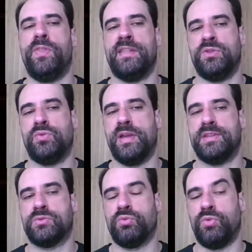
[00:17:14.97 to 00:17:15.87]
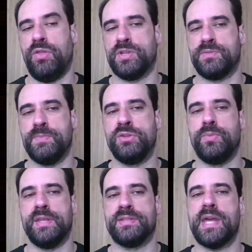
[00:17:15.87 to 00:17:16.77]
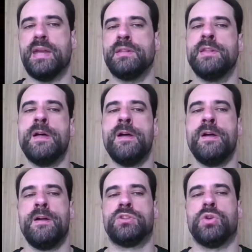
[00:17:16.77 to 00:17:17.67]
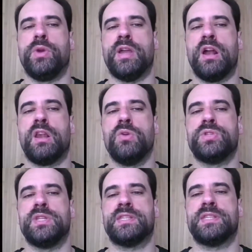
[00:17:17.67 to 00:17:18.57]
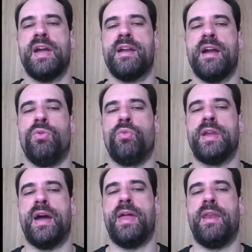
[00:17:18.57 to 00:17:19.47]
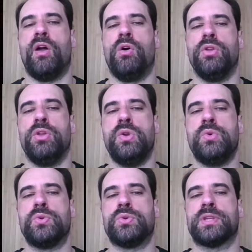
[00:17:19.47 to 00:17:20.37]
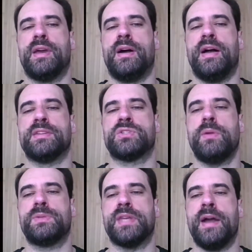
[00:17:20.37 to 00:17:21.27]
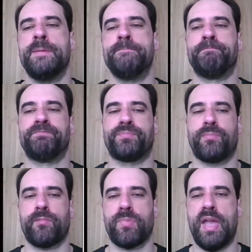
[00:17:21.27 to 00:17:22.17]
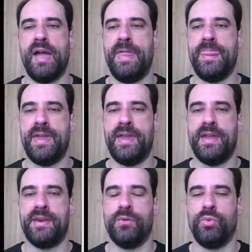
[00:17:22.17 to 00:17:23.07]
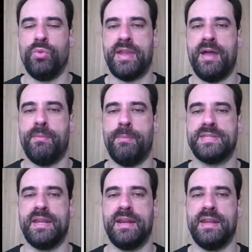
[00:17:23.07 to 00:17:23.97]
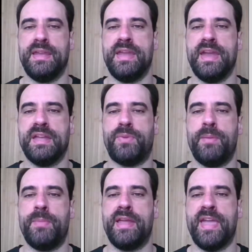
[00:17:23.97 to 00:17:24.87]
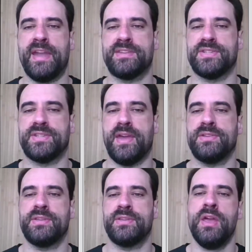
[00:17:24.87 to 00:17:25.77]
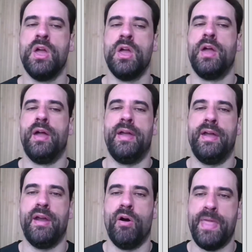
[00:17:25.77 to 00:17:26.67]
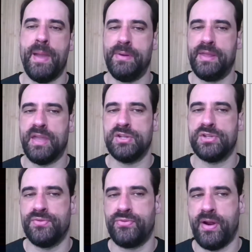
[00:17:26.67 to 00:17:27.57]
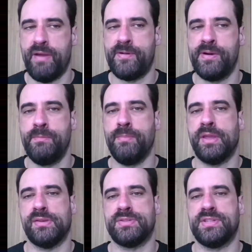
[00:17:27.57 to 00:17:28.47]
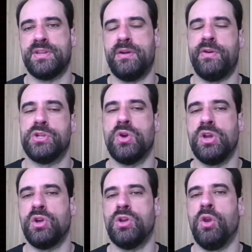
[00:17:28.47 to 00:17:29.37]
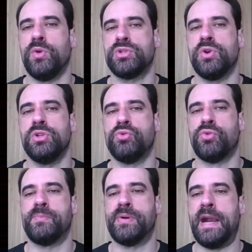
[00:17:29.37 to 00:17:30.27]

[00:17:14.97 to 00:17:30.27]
that it was where it was meant to be inside. So we can close this tag and we can use a script tag, and then we can basically get permanent XSS on the application forever, because the server is always going to